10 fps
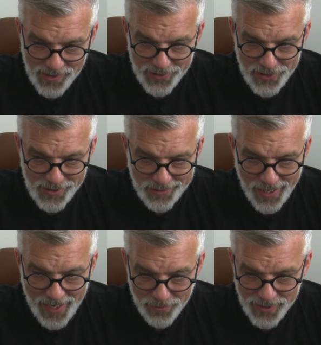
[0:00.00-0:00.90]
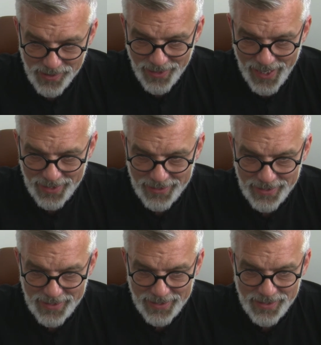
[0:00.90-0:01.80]
such as hours and calendar
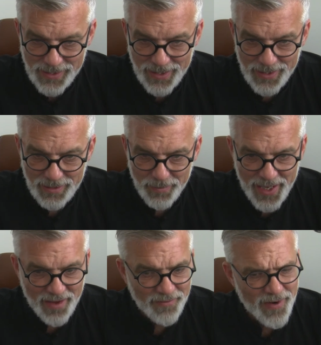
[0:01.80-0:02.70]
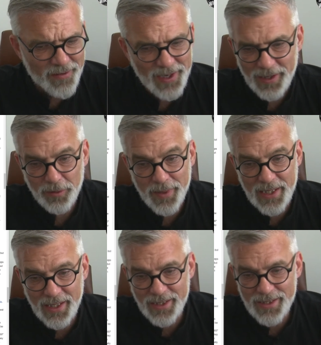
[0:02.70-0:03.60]
dates, may have very little
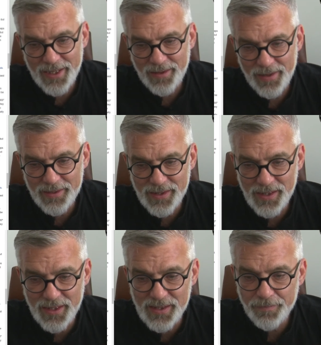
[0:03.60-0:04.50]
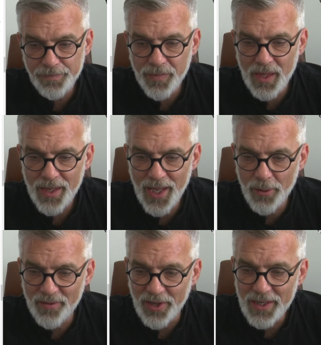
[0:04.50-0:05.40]
meaning in 10,000 years.
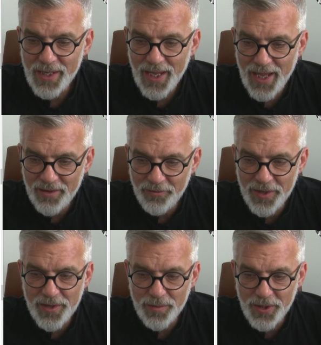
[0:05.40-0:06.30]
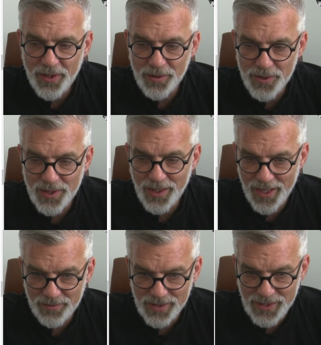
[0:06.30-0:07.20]
However, every human culture
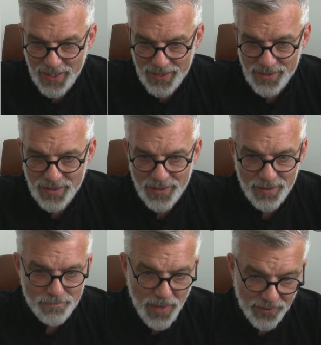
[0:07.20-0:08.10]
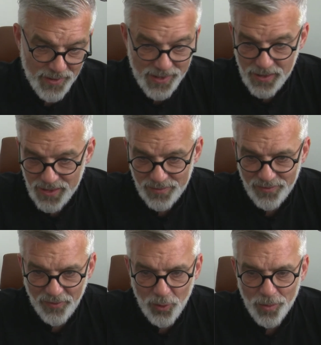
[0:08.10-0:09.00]
counts days, months in some
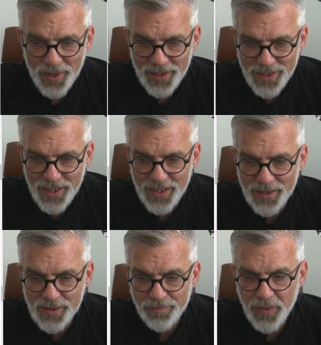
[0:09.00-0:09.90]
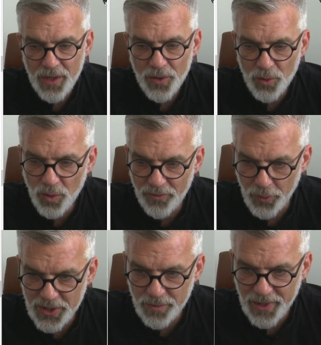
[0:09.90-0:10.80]
form, and years, all of
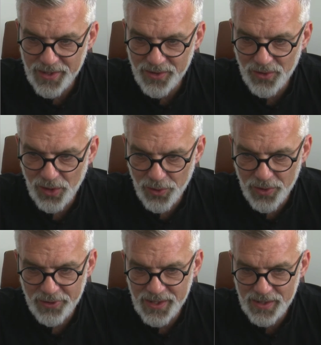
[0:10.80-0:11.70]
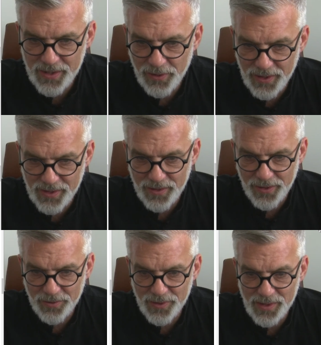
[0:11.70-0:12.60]
which are based on lunar and solar
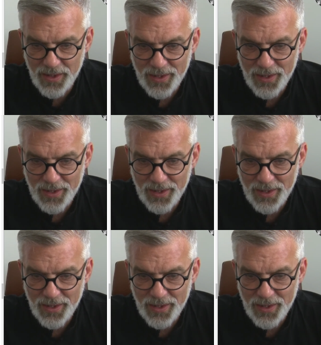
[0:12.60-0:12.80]
cycles.